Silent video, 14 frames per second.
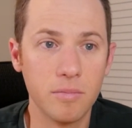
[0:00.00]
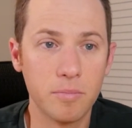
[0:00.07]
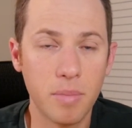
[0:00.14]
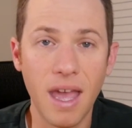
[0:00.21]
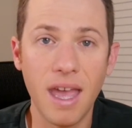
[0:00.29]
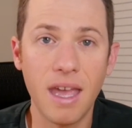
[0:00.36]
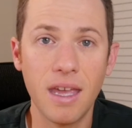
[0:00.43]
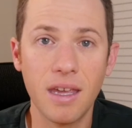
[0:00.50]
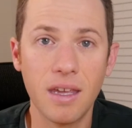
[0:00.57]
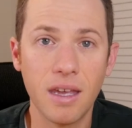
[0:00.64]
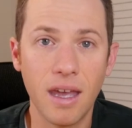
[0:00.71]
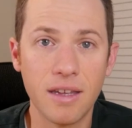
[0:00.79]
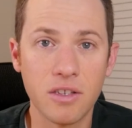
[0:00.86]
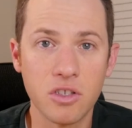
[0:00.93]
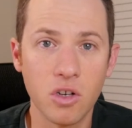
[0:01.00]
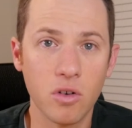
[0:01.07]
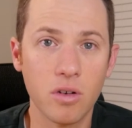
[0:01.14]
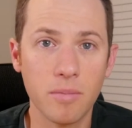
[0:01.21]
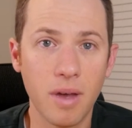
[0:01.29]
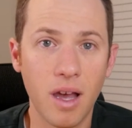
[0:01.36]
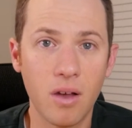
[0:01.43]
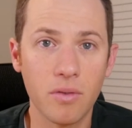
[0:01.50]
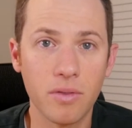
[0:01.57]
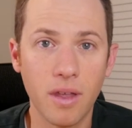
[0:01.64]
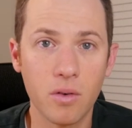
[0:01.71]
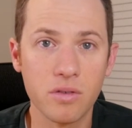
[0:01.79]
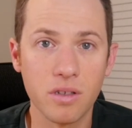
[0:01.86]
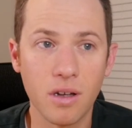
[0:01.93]
pay a certain amount
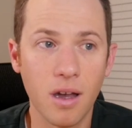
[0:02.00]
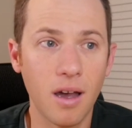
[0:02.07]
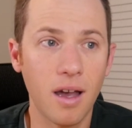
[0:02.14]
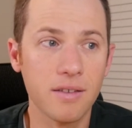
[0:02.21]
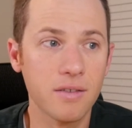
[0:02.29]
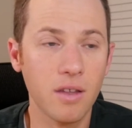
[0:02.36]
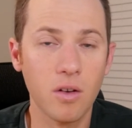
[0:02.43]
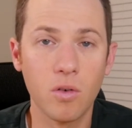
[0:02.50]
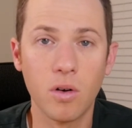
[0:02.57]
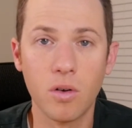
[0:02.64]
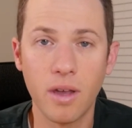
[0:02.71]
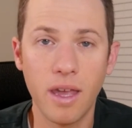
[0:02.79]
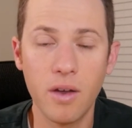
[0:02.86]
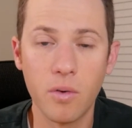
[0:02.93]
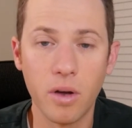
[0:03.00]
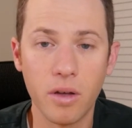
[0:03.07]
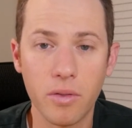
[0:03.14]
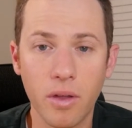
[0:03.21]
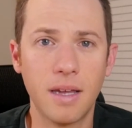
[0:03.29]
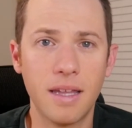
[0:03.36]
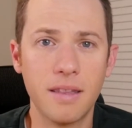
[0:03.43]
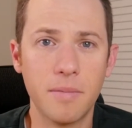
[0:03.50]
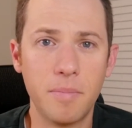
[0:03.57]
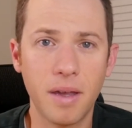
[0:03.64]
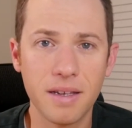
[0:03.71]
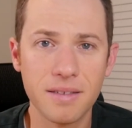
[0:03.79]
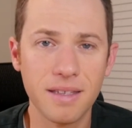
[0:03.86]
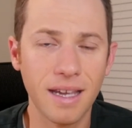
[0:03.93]
that was a cost they were okay with. And the
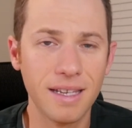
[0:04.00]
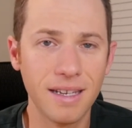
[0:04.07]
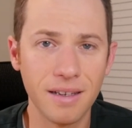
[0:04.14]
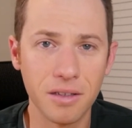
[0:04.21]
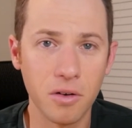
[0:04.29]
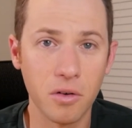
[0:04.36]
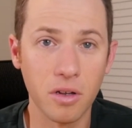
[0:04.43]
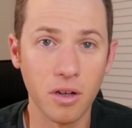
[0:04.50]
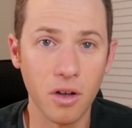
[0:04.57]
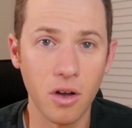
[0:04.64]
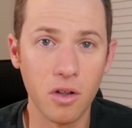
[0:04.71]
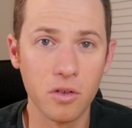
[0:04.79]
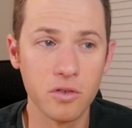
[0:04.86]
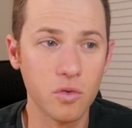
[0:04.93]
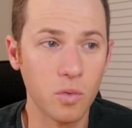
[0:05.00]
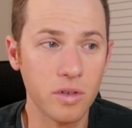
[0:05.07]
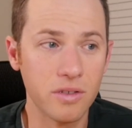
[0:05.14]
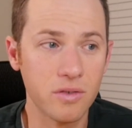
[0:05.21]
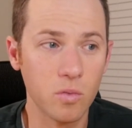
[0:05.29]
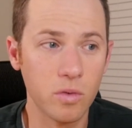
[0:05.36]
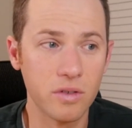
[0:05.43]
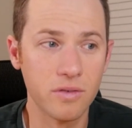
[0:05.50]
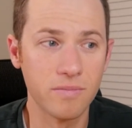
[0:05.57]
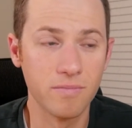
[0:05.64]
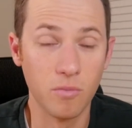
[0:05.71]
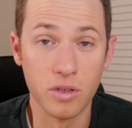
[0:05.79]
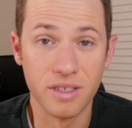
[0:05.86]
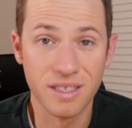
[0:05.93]
biggest thing I didn't learn in college was
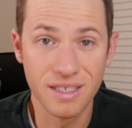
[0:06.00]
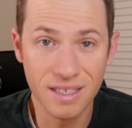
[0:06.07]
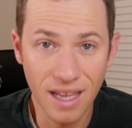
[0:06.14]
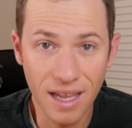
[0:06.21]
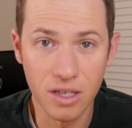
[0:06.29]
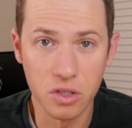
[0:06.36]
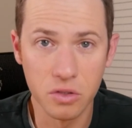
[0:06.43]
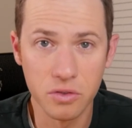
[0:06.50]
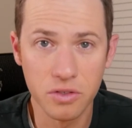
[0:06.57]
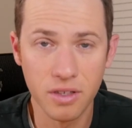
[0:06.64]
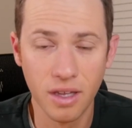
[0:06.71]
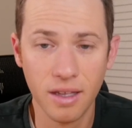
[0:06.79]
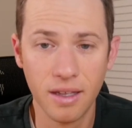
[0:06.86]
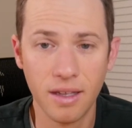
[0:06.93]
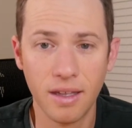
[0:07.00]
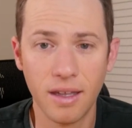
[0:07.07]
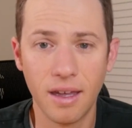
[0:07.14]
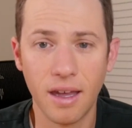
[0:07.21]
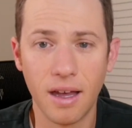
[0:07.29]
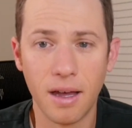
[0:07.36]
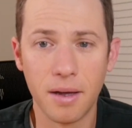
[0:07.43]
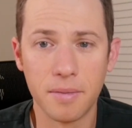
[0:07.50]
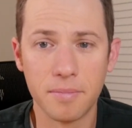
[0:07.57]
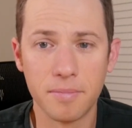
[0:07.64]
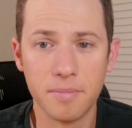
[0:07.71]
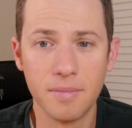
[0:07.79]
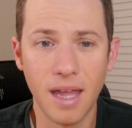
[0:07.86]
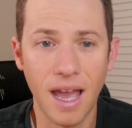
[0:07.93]
sales.
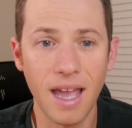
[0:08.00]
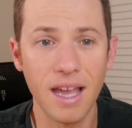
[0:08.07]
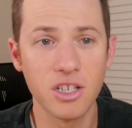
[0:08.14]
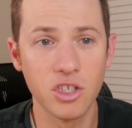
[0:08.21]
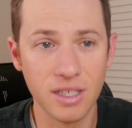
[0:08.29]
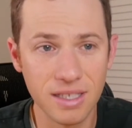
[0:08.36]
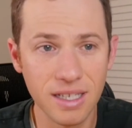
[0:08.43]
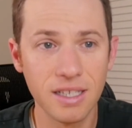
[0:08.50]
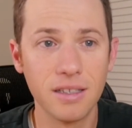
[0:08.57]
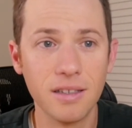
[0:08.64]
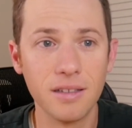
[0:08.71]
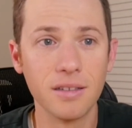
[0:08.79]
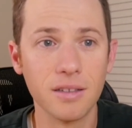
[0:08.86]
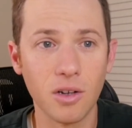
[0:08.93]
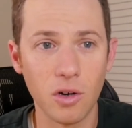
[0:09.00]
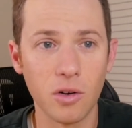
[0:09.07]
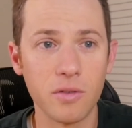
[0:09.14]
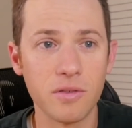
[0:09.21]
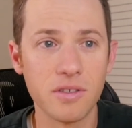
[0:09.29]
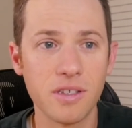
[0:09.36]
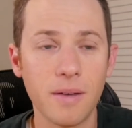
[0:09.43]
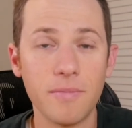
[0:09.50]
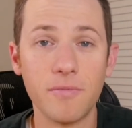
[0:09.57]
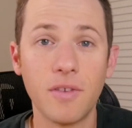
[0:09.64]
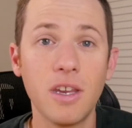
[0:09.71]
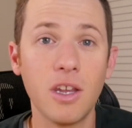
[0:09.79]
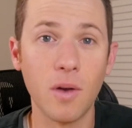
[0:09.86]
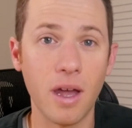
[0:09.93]
I actually did learn some
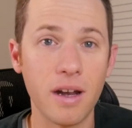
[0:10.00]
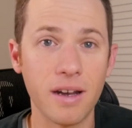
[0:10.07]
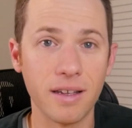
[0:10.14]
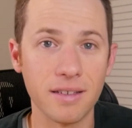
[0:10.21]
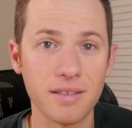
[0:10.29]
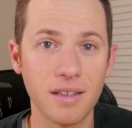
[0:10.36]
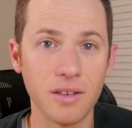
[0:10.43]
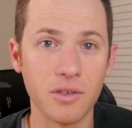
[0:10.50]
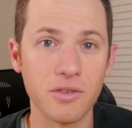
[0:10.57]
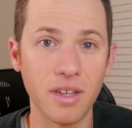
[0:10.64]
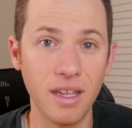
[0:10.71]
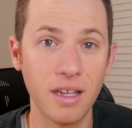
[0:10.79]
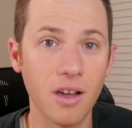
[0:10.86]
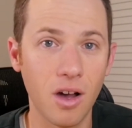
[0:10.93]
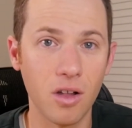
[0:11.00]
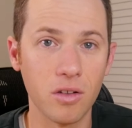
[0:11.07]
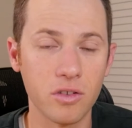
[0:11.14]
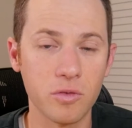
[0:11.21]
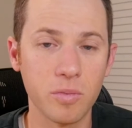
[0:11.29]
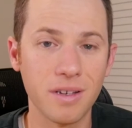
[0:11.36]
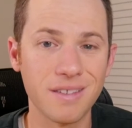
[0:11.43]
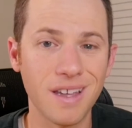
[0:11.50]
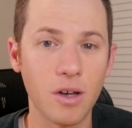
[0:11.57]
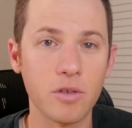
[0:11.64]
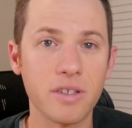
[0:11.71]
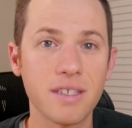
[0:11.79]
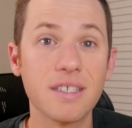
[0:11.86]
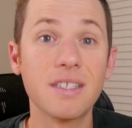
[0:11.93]
video editing skills in college because I
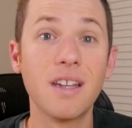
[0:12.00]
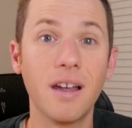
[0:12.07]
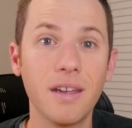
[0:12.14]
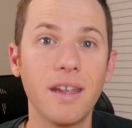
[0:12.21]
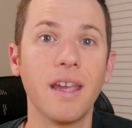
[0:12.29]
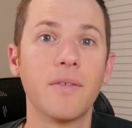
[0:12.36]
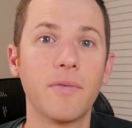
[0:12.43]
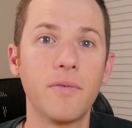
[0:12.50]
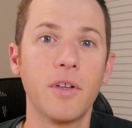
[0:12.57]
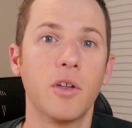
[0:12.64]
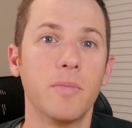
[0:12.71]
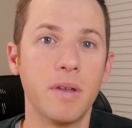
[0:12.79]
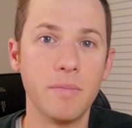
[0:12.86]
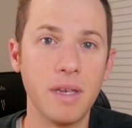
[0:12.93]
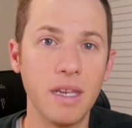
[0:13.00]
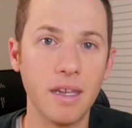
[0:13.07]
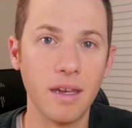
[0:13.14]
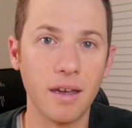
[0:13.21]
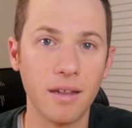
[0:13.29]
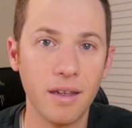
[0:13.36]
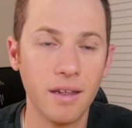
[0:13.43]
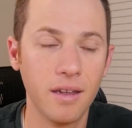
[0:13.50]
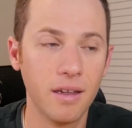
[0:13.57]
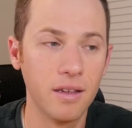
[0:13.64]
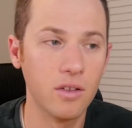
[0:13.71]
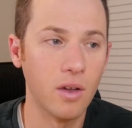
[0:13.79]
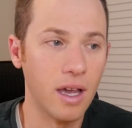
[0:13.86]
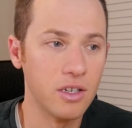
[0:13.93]
was studying film and media.
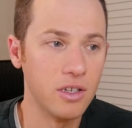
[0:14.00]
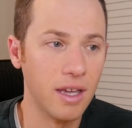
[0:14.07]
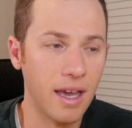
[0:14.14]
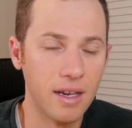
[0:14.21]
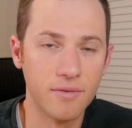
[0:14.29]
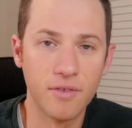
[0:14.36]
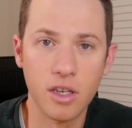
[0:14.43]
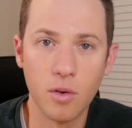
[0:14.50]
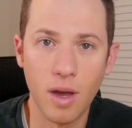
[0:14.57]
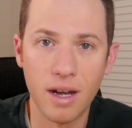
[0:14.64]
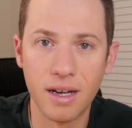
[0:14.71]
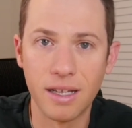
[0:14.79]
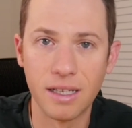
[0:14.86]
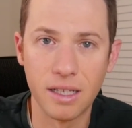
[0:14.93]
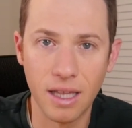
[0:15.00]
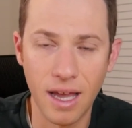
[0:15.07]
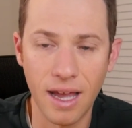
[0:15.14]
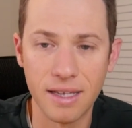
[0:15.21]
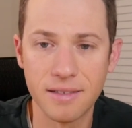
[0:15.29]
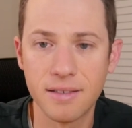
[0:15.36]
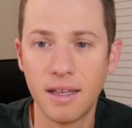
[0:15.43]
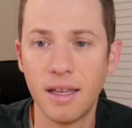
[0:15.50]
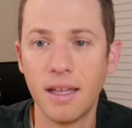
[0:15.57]
So I actually had a video editing class.